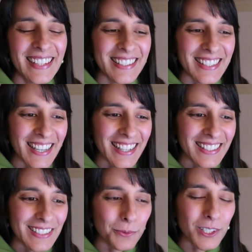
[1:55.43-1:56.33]
So
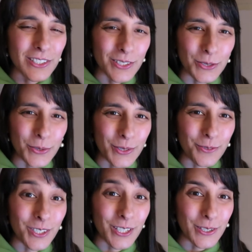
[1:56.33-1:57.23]
that is one tutorial
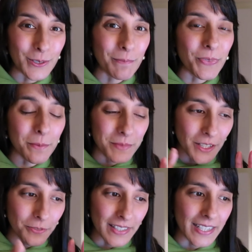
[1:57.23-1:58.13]
video that I'm
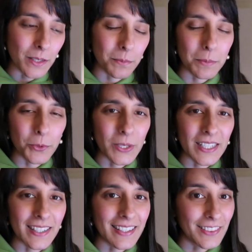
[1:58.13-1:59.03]
definitely going to be
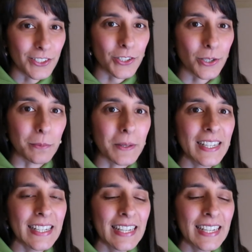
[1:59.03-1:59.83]
putting in the shop.